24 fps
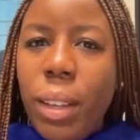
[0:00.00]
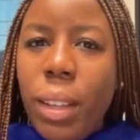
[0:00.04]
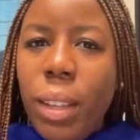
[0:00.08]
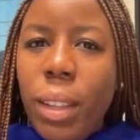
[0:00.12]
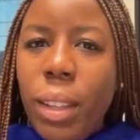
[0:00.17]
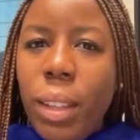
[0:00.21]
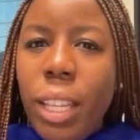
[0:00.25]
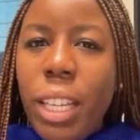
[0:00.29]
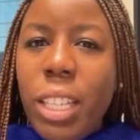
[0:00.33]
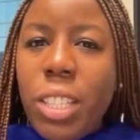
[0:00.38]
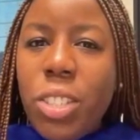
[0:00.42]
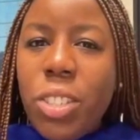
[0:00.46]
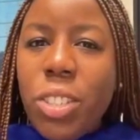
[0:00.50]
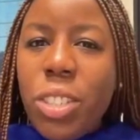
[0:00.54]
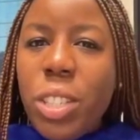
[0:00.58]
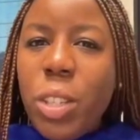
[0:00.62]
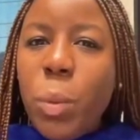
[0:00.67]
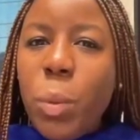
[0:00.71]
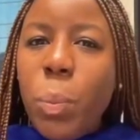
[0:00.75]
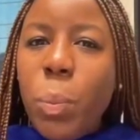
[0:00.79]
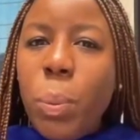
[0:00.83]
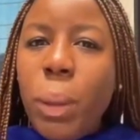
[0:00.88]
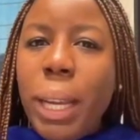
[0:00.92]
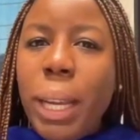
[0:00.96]
These are
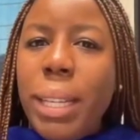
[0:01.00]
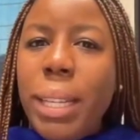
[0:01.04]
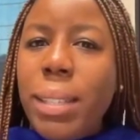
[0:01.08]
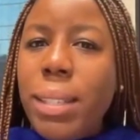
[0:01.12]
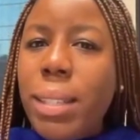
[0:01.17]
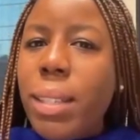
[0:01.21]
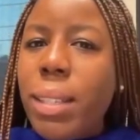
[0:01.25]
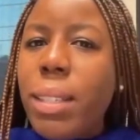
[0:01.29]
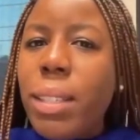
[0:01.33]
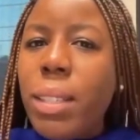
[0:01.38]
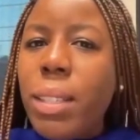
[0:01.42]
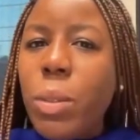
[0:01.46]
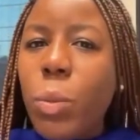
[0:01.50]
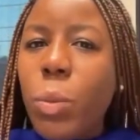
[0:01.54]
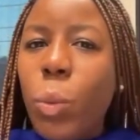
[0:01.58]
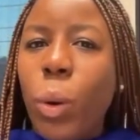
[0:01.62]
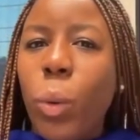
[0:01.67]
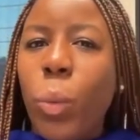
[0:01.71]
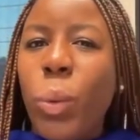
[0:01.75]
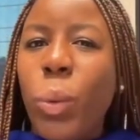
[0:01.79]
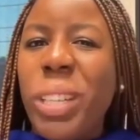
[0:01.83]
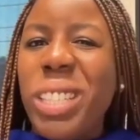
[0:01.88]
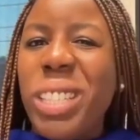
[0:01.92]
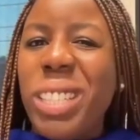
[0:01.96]
still places where
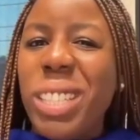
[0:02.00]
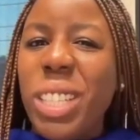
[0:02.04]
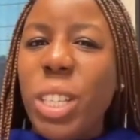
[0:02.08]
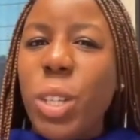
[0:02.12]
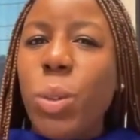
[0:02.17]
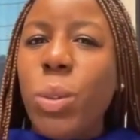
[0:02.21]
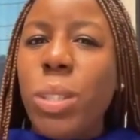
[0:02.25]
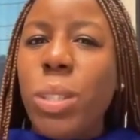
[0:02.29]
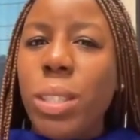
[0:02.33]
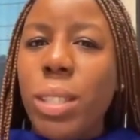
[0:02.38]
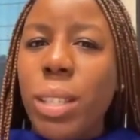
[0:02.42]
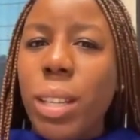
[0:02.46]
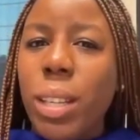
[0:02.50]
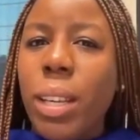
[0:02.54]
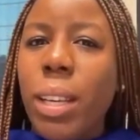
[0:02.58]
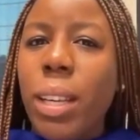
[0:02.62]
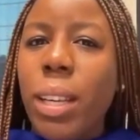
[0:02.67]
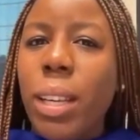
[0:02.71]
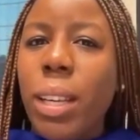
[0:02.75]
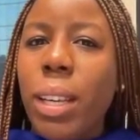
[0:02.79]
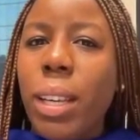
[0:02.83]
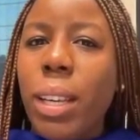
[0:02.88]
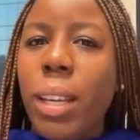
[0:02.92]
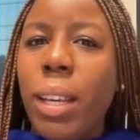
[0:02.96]
we still
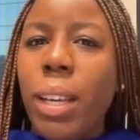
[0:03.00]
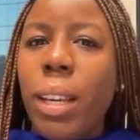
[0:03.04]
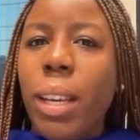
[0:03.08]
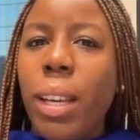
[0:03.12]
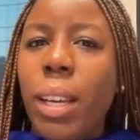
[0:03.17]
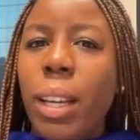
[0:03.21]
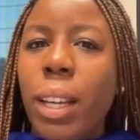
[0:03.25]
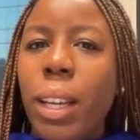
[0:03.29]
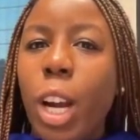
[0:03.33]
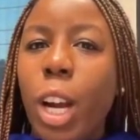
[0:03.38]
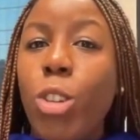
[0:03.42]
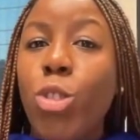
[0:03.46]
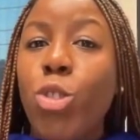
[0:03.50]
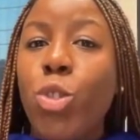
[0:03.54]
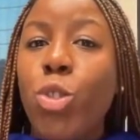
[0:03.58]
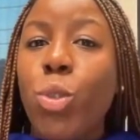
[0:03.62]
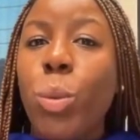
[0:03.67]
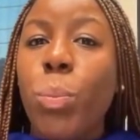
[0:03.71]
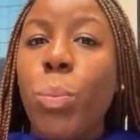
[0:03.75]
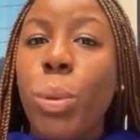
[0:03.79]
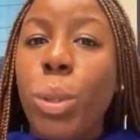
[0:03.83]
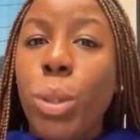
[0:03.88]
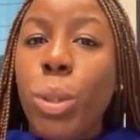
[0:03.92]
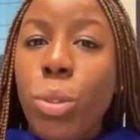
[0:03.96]
see
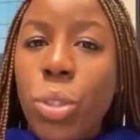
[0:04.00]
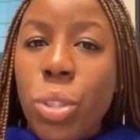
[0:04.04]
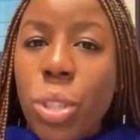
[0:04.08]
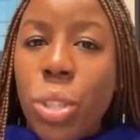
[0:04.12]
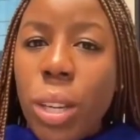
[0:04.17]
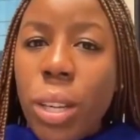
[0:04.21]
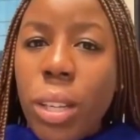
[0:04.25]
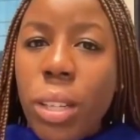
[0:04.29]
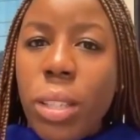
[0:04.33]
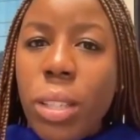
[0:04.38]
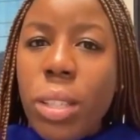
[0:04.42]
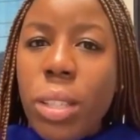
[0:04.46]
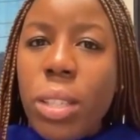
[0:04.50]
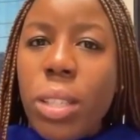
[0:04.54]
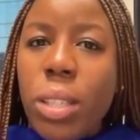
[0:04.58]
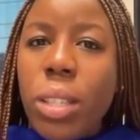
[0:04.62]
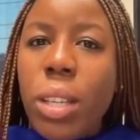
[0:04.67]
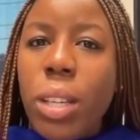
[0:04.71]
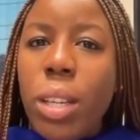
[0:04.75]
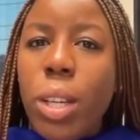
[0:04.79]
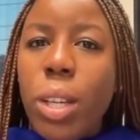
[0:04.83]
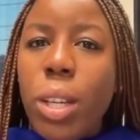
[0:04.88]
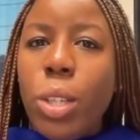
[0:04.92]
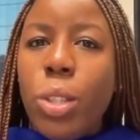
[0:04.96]
contributions
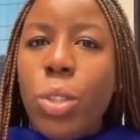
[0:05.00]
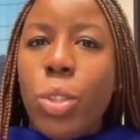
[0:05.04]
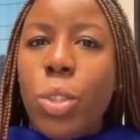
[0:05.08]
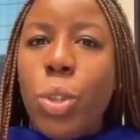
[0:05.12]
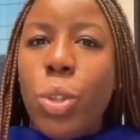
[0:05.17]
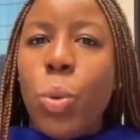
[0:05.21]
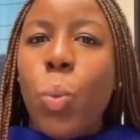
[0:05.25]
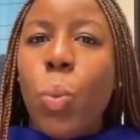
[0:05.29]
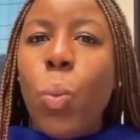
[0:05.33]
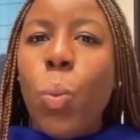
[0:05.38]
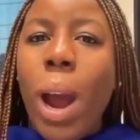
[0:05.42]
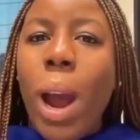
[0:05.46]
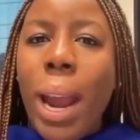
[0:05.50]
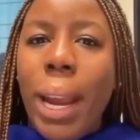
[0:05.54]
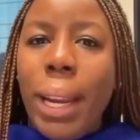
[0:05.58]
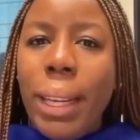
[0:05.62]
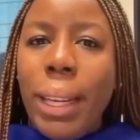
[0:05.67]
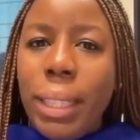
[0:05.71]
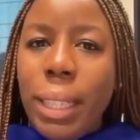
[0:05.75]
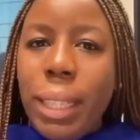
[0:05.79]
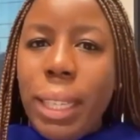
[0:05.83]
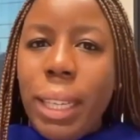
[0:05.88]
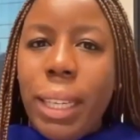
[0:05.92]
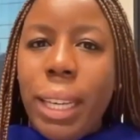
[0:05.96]
to
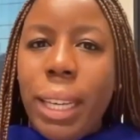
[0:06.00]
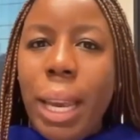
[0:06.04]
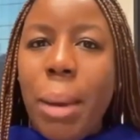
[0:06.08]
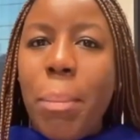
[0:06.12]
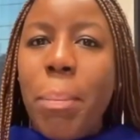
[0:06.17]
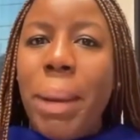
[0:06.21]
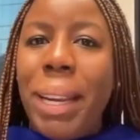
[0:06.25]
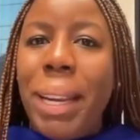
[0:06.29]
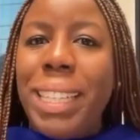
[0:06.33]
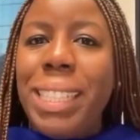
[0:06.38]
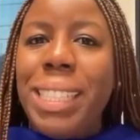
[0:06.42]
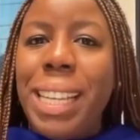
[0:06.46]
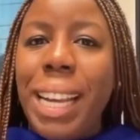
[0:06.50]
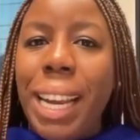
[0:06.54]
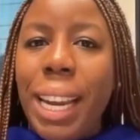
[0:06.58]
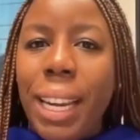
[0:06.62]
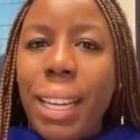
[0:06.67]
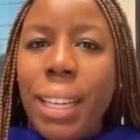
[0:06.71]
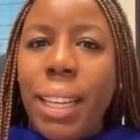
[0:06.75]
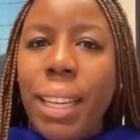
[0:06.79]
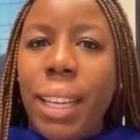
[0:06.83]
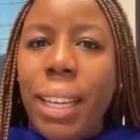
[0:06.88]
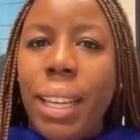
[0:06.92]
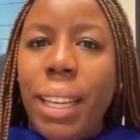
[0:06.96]
widening and
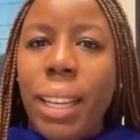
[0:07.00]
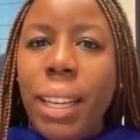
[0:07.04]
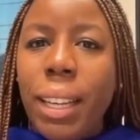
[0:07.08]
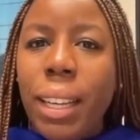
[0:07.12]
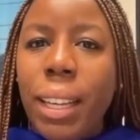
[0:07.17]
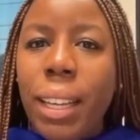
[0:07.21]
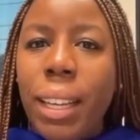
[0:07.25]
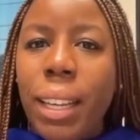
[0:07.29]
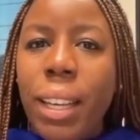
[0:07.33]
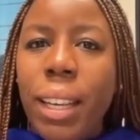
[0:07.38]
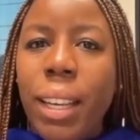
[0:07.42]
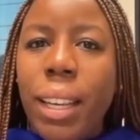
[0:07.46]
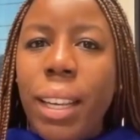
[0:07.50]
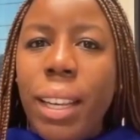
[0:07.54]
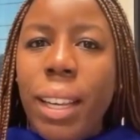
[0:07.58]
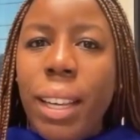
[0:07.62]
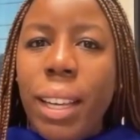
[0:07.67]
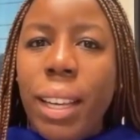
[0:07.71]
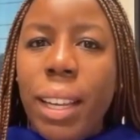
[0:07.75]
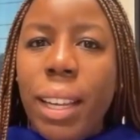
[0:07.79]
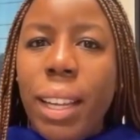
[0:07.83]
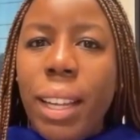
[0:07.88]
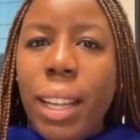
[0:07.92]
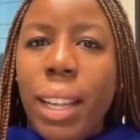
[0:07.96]
maintaining
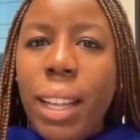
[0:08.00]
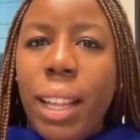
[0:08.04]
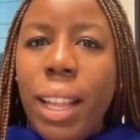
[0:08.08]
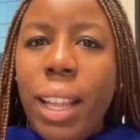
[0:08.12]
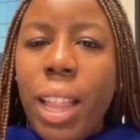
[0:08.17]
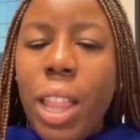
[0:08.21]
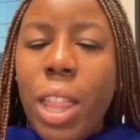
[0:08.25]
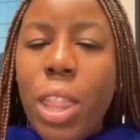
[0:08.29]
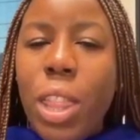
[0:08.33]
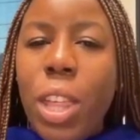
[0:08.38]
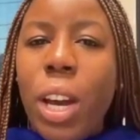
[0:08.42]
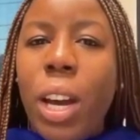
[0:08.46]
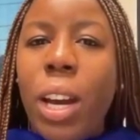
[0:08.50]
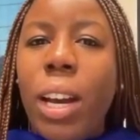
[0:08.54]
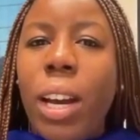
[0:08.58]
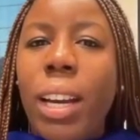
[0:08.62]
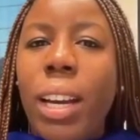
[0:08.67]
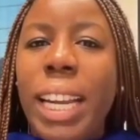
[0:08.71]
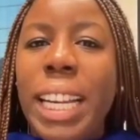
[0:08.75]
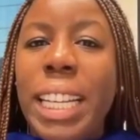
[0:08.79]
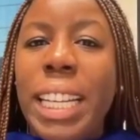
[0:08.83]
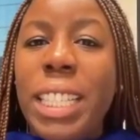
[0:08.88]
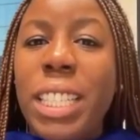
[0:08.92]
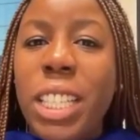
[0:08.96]

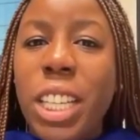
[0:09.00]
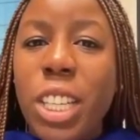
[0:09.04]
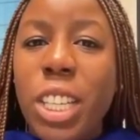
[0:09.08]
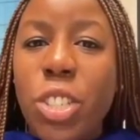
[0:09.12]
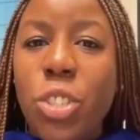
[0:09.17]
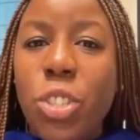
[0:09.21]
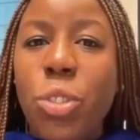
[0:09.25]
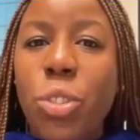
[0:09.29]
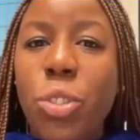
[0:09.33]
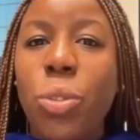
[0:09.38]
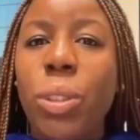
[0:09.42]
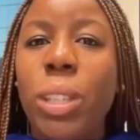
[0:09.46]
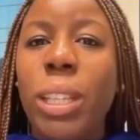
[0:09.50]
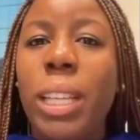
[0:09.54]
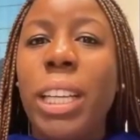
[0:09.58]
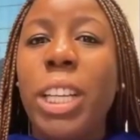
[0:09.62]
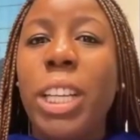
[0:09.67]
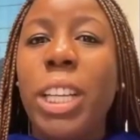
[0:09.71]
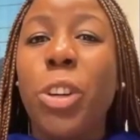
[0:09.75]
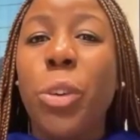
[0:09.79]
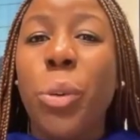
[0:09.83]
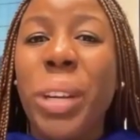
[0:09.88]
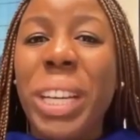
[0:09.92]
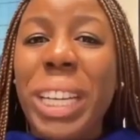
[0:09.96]
the intentionally
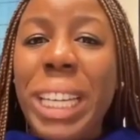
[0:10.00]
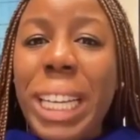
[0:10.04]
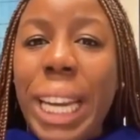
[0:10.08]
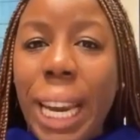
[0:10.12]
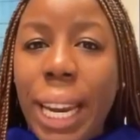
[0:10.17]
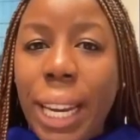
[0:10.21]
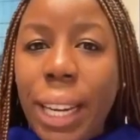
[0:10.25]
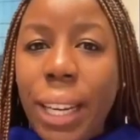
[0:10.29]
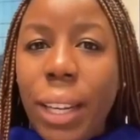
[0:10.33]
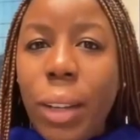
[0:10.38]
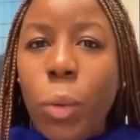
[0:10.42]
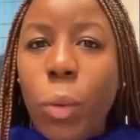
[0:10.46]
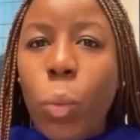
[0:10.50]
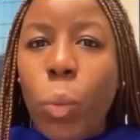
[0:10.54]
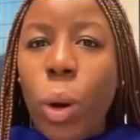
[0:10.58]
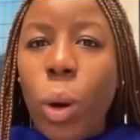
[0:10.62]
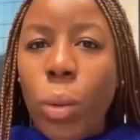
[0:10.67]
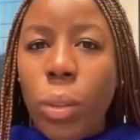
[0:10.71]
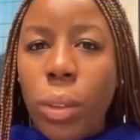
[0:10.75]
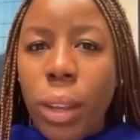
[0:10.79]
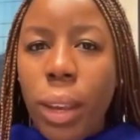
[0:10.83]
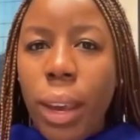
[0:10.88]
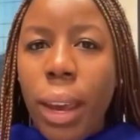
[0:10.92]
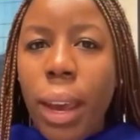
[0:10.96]
created
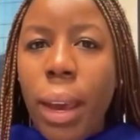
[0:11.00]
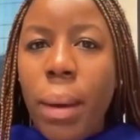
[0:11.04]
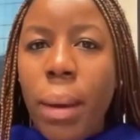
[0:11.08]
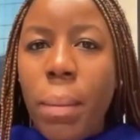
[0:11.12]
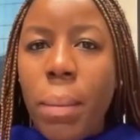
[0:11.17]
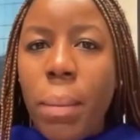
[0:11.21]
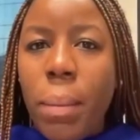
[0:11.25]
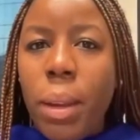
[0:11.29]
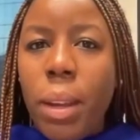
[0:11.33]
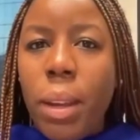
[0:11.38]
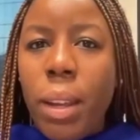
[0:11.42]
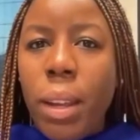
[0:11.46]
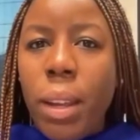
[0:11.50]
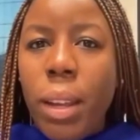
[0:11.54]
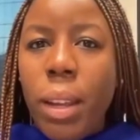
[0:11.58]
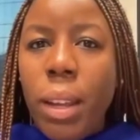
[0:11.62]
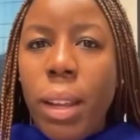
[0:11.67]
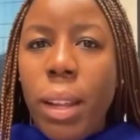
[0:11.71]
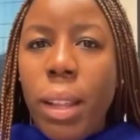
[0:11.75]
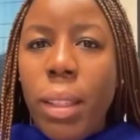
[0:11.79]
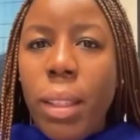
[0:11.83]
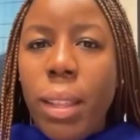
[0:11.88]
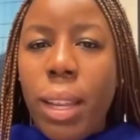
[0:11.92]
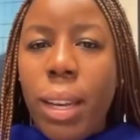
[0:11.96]
wealth gap
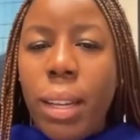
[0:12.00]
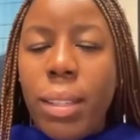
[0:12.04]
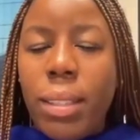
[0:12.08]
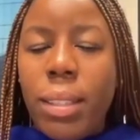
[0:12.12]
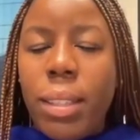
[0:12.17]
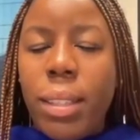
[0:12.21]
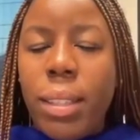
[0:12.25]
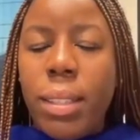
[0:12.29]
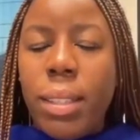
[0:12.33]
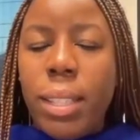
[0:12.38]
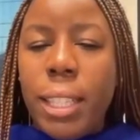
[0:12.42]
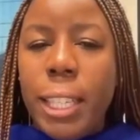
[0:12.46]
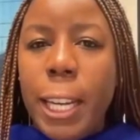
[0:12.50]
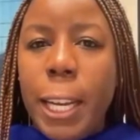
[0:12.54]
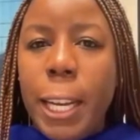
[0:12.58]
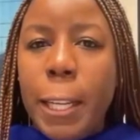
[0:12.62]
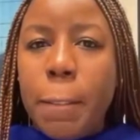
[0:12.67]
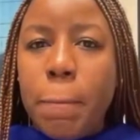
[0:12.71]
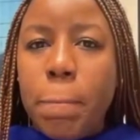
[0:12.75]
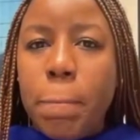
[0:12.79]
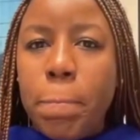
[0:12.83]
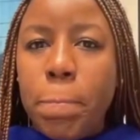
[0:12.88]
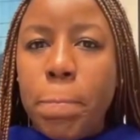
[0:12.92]
that exists today.